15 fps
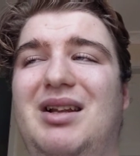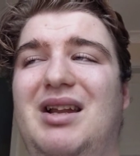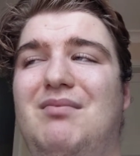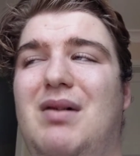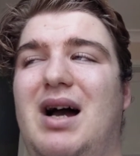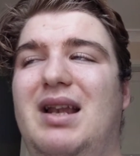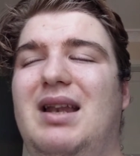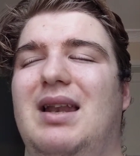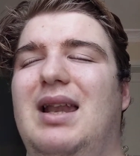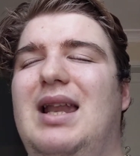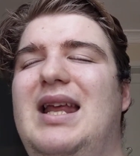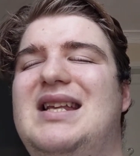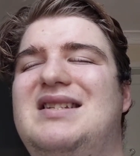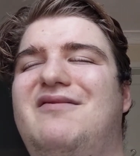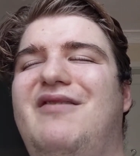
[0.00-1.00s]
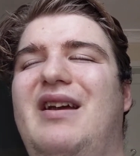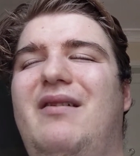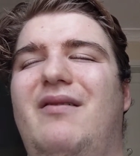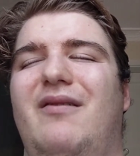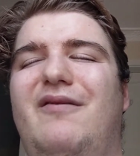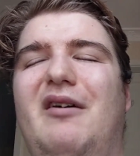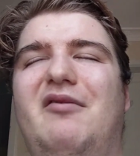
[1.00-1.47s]
my least
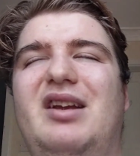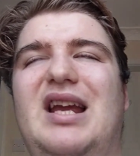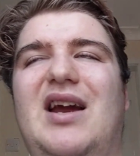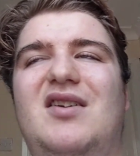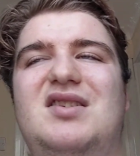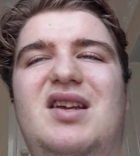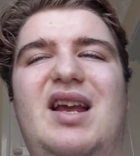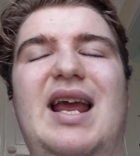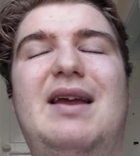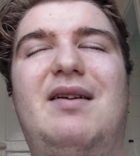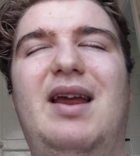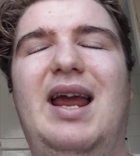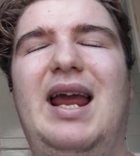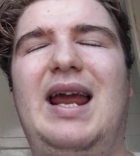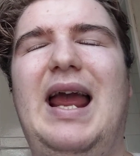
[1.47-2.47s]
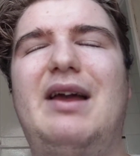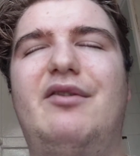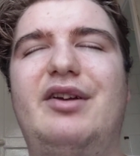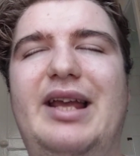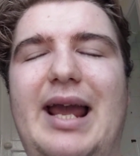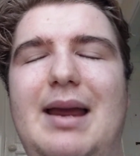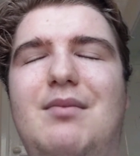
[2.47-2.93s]
favorite character in
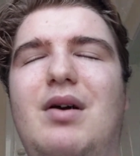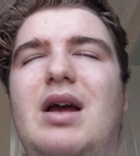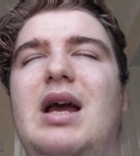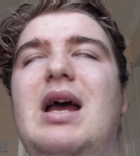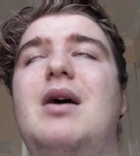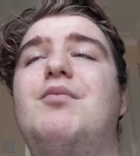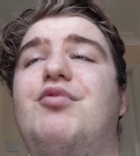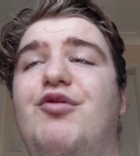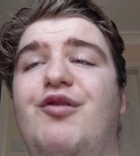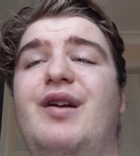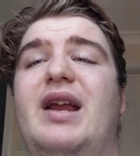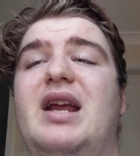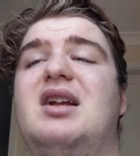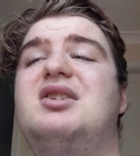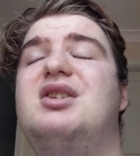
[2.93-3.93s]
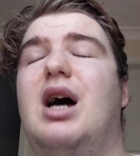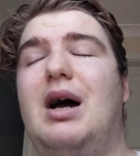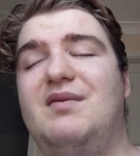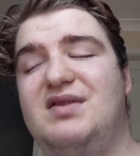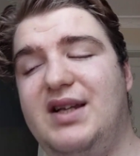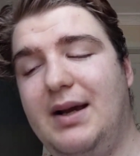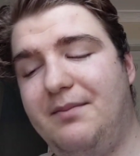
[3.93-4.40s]
the game pre time
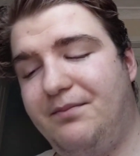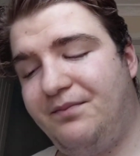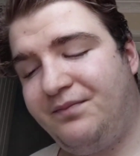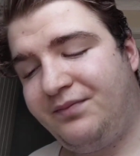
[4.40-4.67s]
skip.